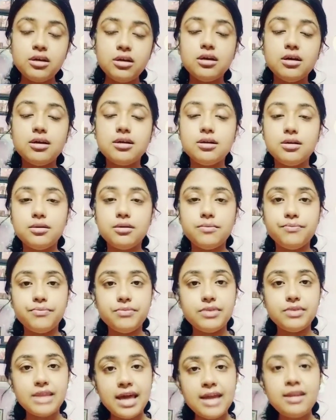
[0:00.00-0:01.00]

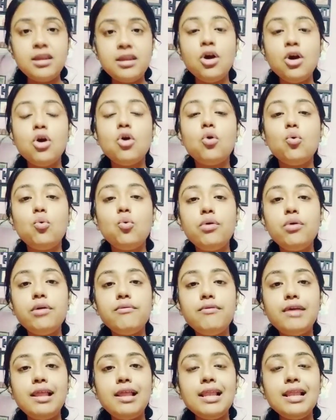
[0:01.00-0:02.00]
then we
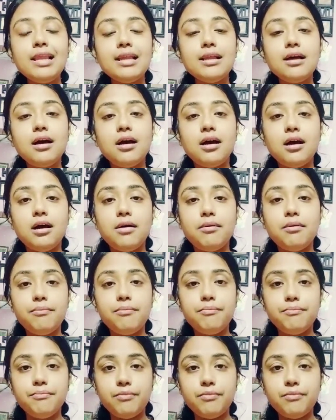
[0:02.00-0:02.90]
will